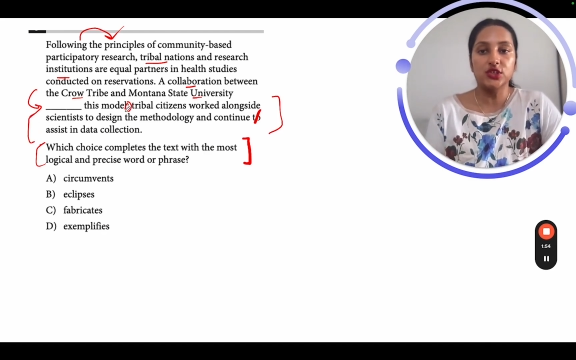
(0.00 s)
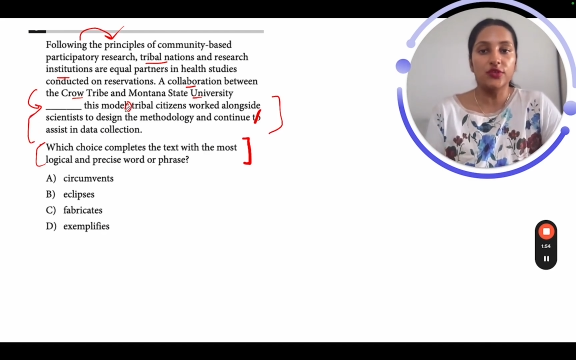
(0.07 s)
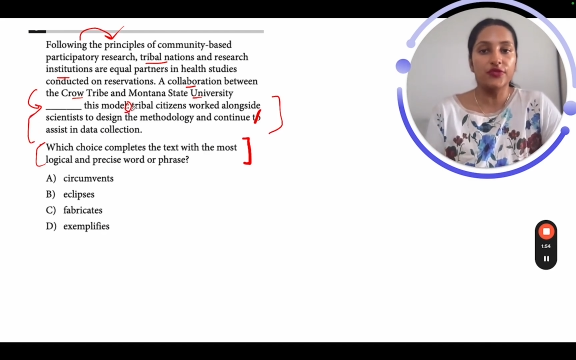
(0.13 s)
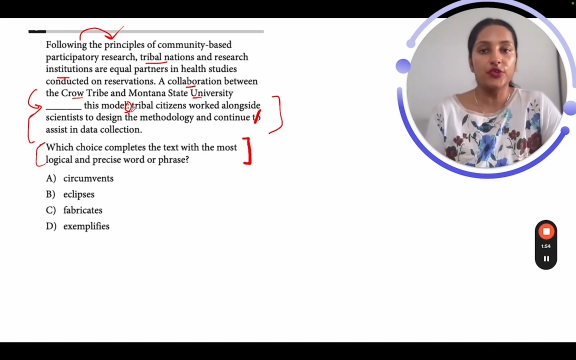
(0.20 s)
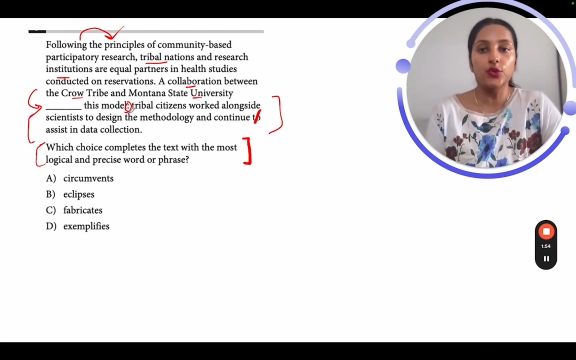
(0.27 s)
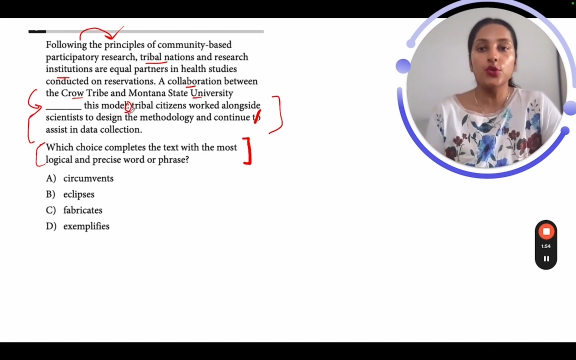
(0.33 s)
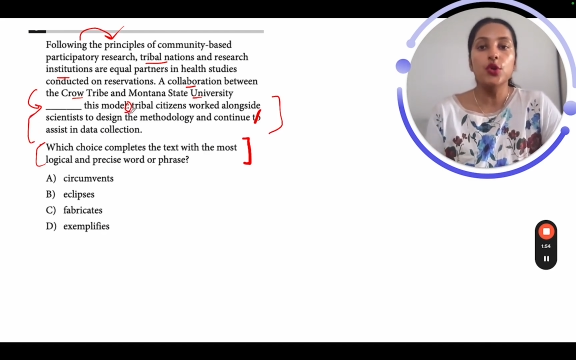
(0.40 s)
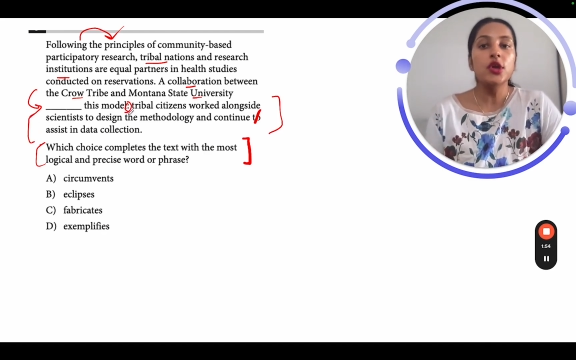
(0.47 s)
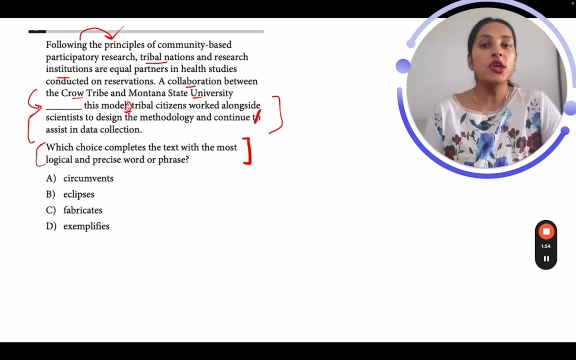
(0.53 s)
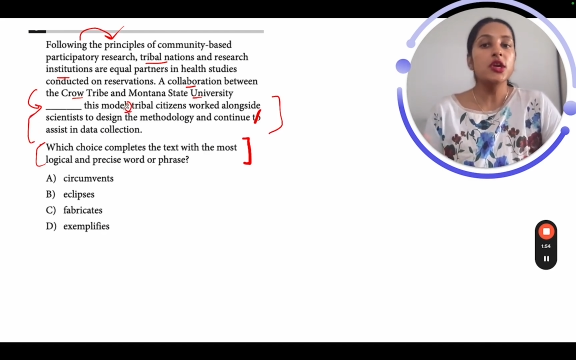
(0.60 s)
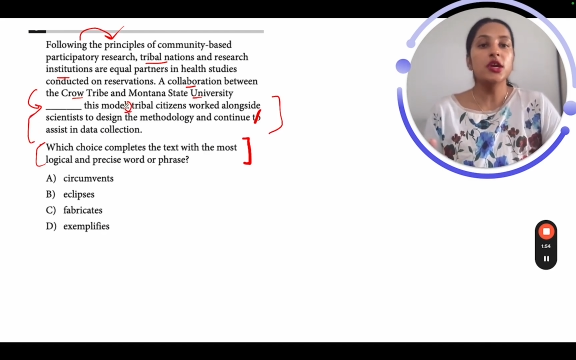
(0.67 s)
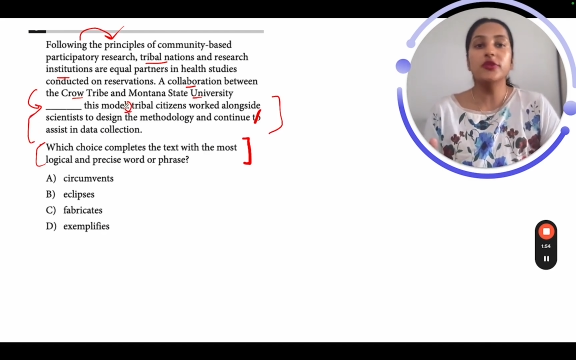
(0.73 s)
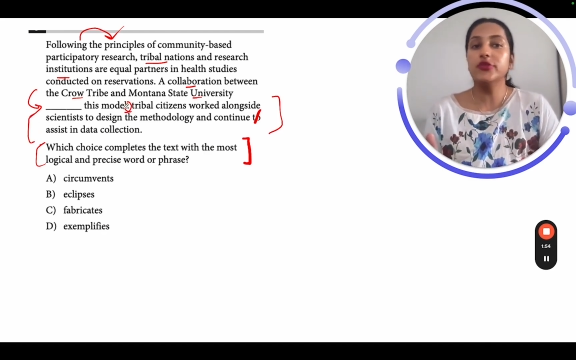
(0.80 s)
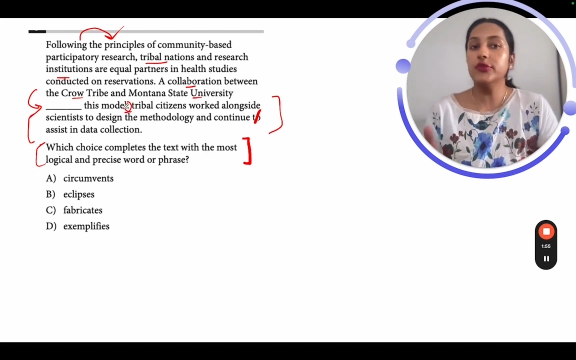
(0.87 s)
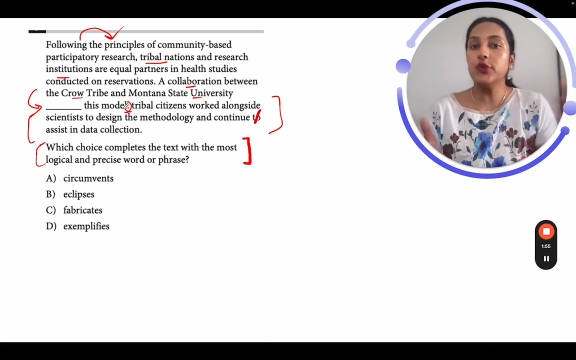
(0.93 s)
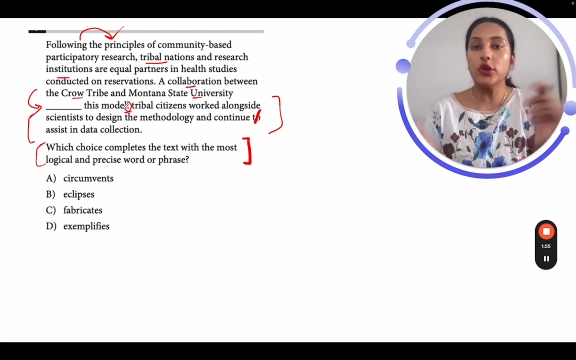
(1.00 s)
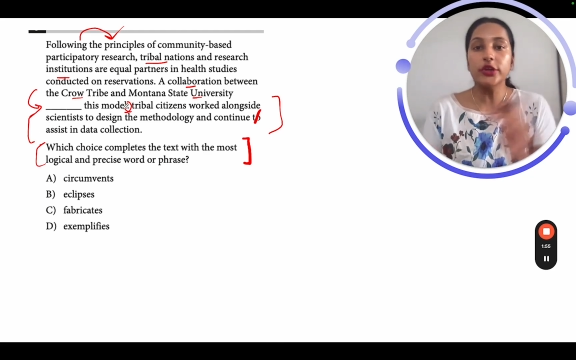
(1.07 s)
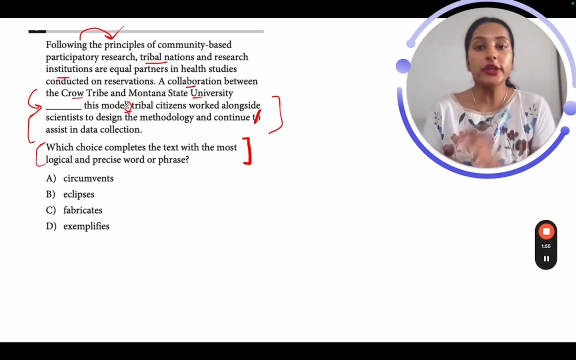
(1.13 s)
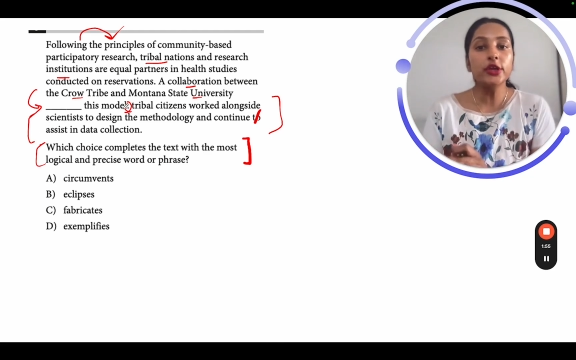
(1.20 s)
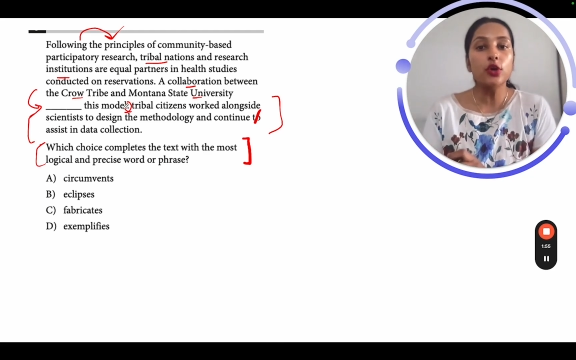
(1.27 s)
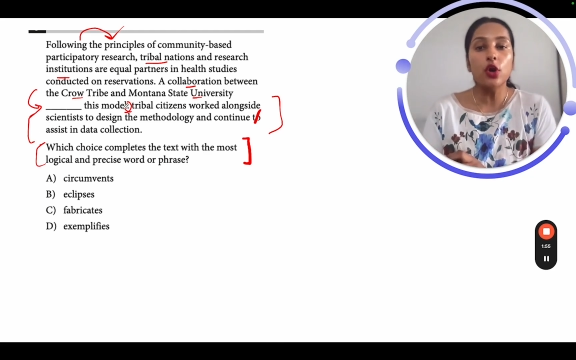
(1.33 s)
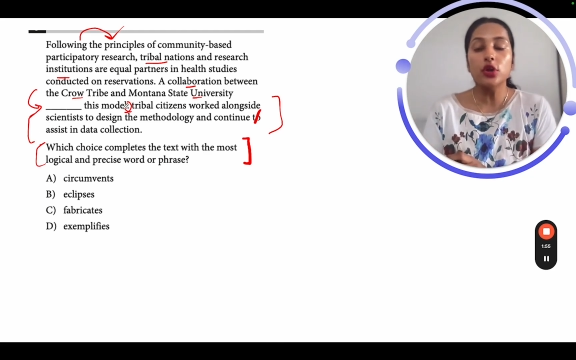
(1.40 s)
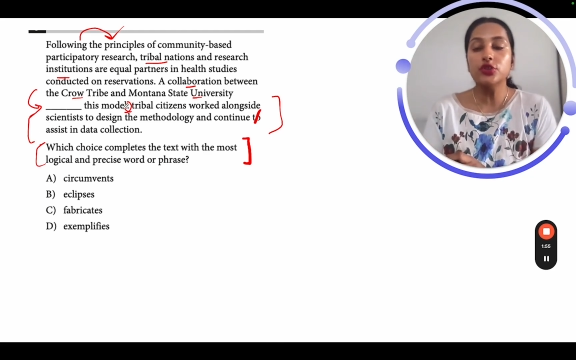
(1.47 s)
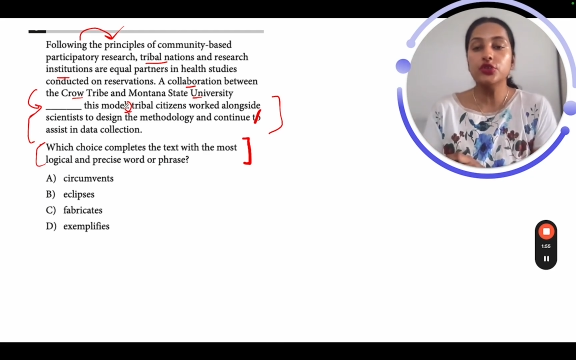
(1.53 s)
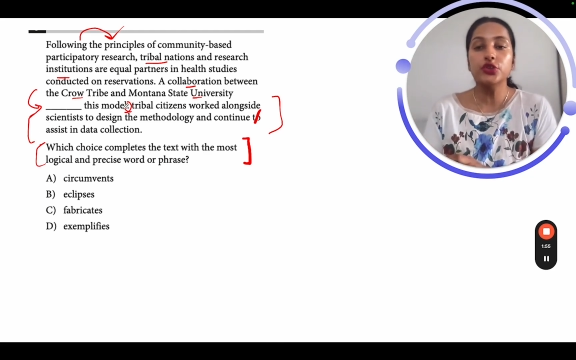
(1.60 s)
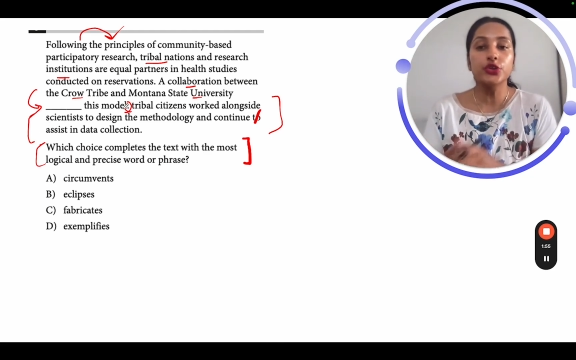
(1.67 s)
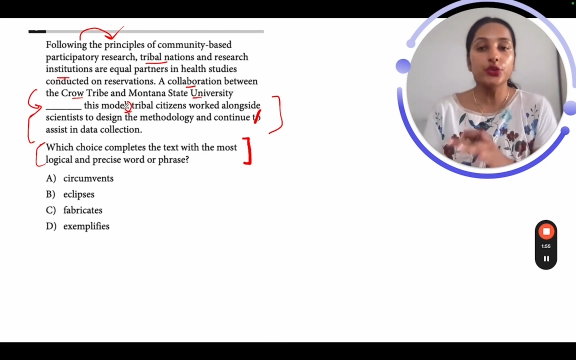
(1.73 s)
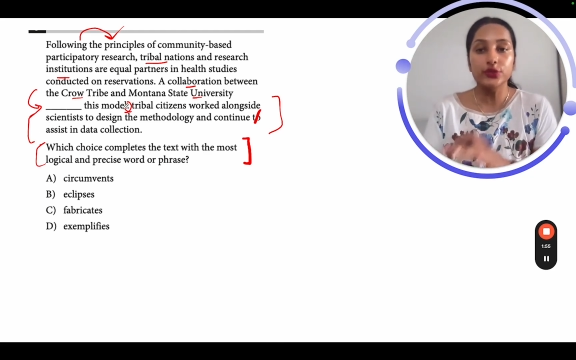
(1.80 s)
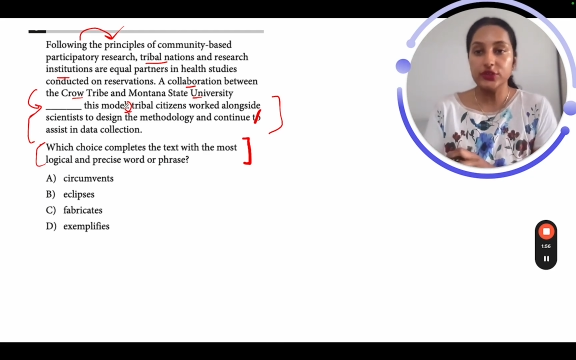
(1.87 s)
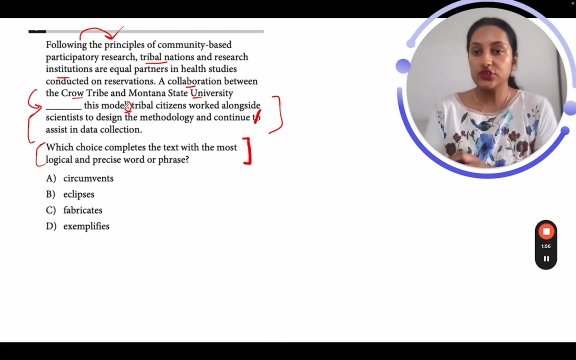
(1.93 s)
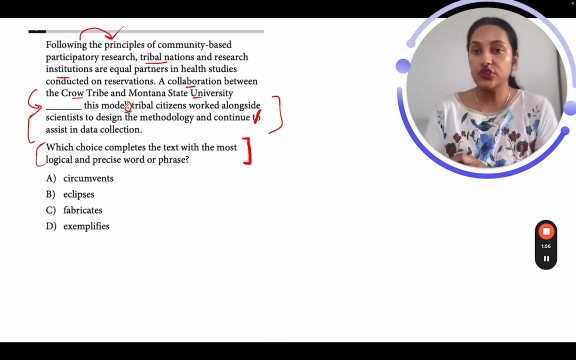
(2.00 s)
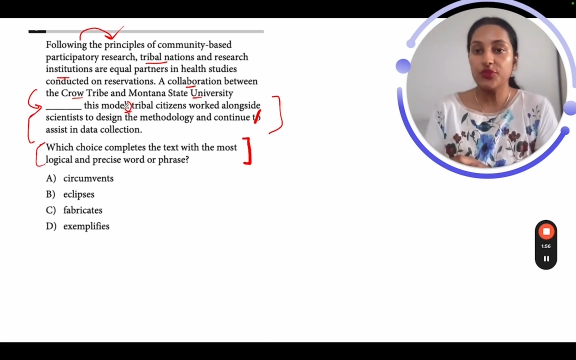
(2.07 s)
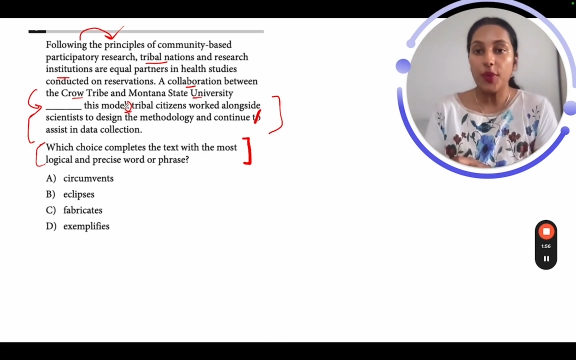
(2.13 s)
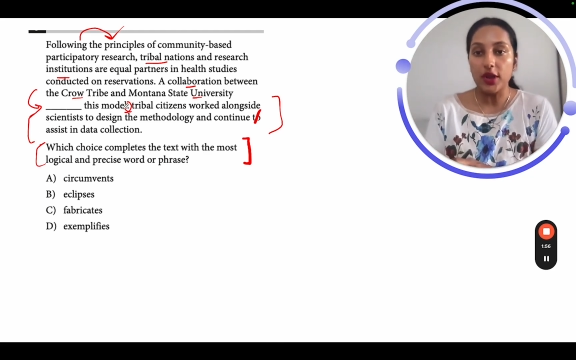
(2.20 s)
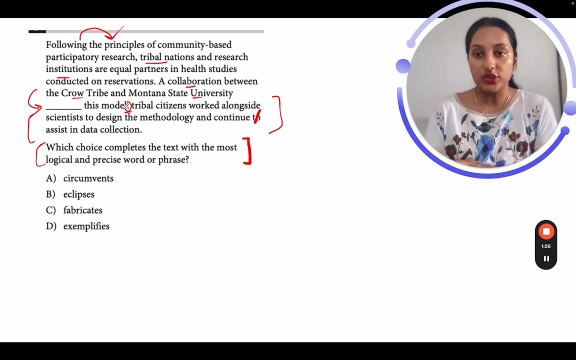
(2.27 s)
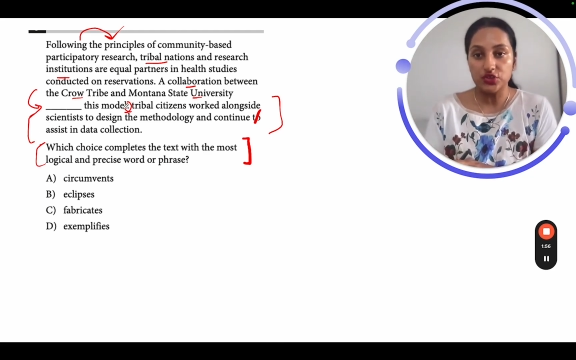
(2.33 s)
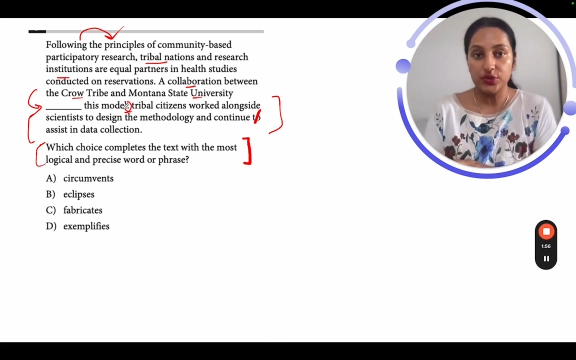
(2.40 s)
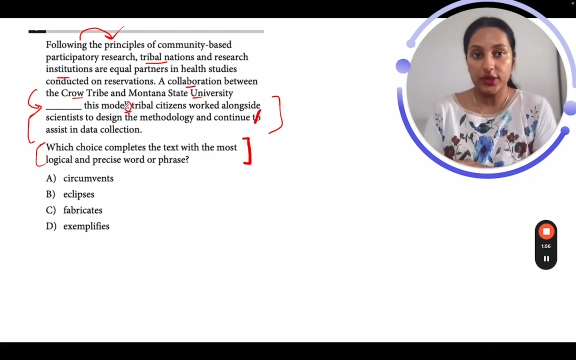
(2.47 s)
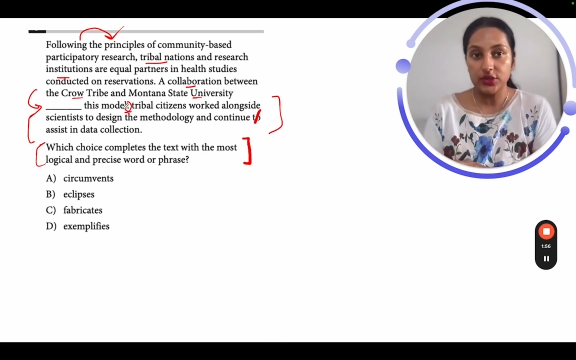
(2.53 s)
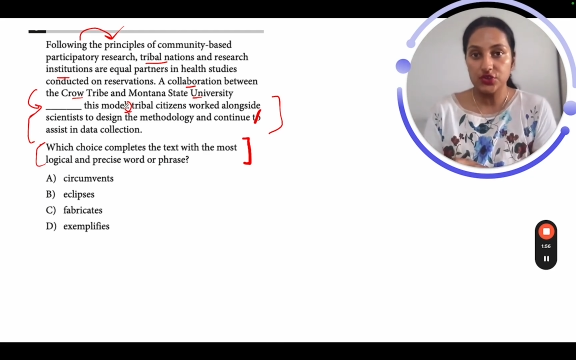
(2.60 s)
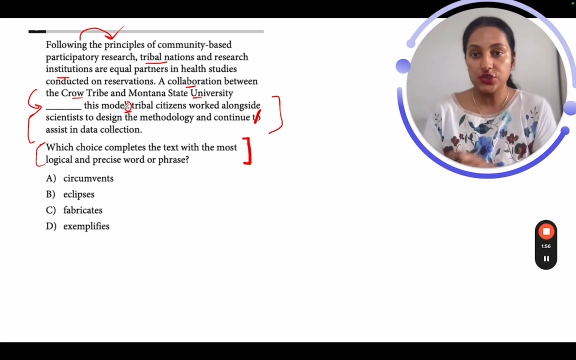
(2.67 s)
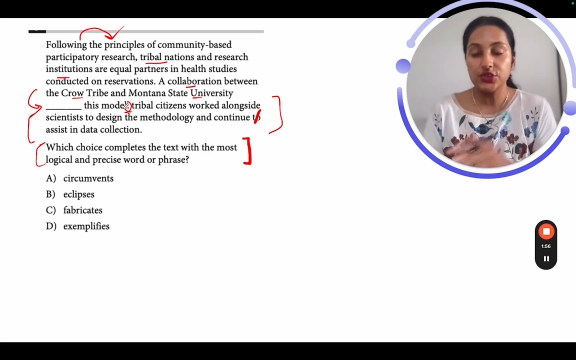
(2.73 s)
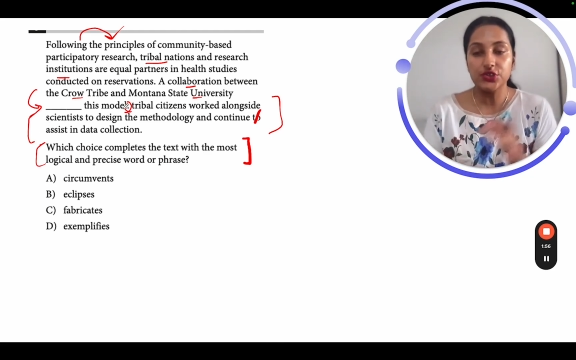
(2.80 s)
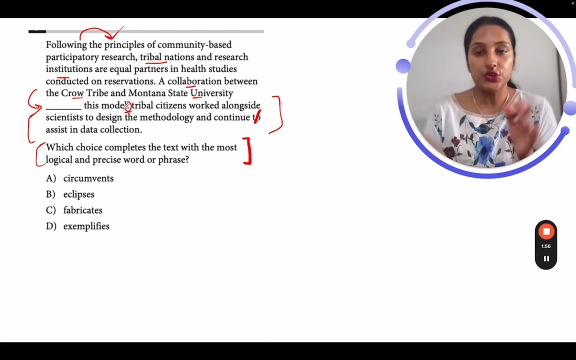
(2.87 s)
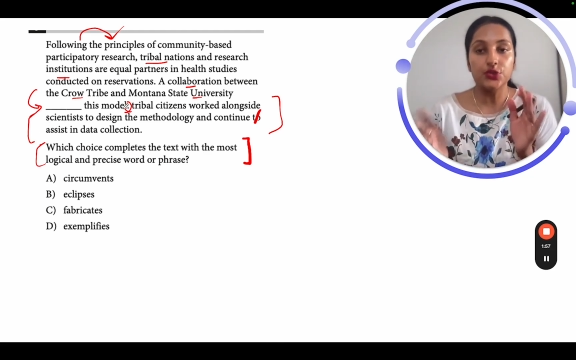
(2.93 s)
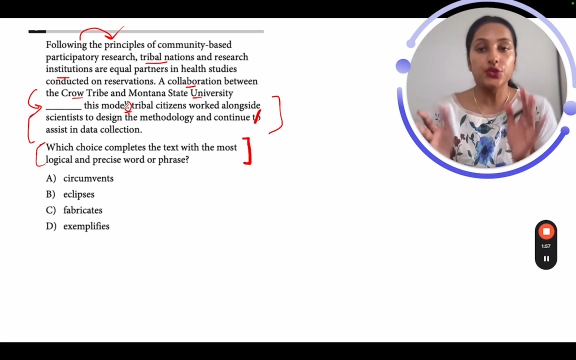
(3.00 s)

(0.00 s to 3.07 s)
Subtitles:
So if you've already gone through the usage of punctuations,